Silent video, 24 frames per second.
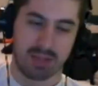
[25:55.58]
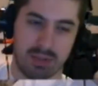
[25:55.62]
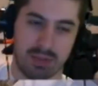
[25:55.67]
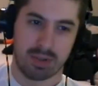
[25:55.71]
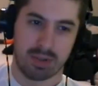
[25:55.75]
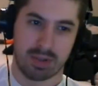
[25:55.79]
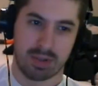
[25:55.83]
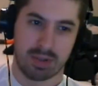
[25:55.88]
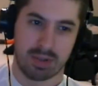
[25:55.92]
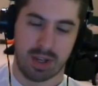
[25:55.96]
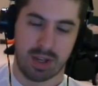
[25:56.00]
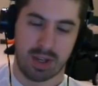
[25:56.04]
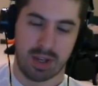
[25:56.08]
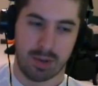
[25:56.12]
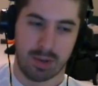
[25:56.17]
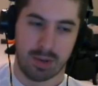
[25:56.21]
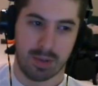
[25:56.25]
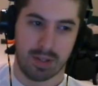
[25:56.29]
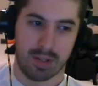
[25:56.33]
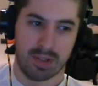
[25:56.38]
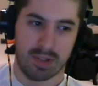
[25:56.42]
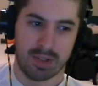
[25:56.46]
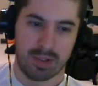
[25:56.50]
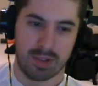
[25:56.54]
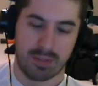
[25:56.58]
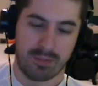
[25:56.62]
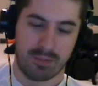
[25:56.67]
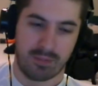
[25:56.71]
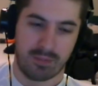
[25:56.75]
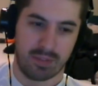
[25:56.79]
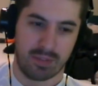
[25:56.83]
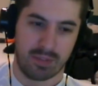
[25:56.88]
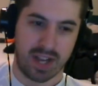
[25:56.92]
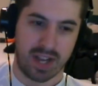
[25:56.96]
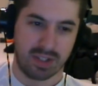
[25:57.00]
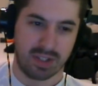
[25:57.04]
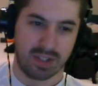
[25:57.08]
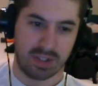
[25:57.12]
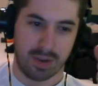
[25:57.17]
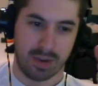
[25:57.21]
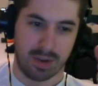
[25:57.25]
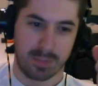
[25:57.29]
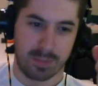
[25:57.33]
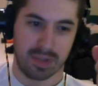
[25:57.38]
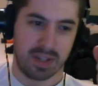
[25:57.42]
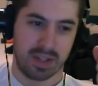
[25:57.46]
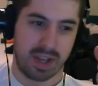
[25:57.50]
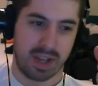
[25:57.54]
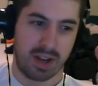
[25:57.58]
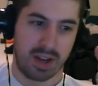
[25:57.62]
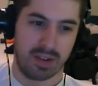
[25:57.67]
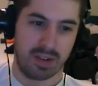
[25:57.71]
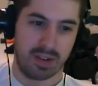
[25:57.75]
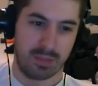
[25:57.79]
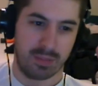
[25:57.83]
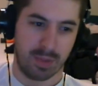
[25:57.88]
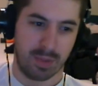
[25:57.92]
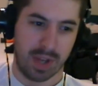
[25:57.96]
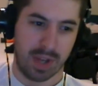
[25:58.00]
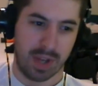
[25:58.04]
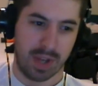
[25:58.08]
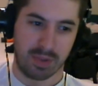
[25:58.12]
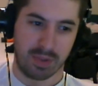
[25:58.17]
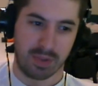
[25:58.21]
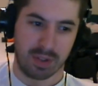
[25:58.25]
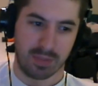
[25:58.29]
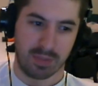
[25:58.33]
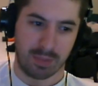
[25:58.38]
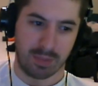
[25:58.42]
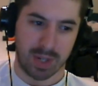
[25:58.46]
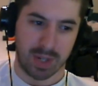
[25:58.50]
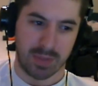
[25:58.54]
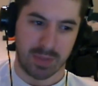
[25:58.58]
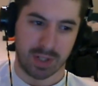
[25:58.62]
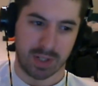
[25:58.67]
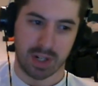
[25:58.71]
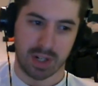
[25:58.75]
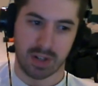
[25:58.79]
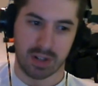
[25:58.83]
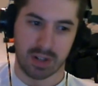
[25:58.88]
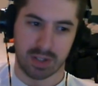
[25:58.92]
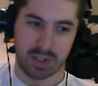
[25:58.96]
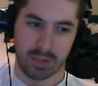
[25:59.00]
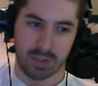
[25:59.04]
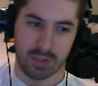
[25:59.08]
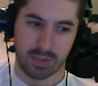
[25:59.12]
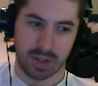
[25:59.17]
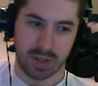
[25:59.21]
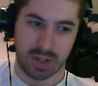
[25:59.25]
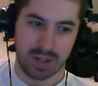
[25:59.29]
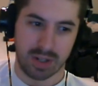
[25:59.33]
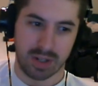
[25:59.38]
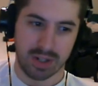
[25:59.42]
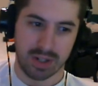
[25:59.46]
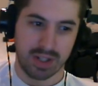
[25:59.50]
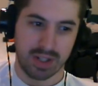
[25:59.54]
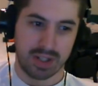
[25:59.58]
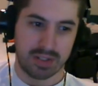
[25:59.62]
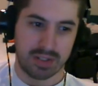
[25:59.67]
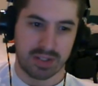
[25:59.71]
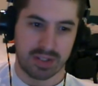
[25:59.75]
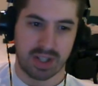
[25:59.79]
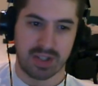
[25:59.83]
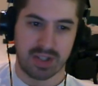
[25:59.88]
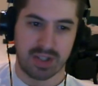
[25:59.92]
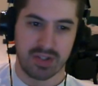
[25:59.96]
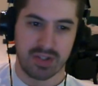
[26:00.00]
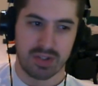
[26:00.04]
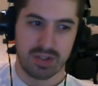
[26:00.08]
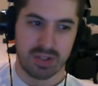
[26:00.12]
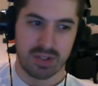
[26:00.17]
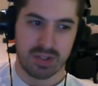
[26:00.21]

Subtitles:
with earbuds that are flashing up and down in whatever color they want. It's like screw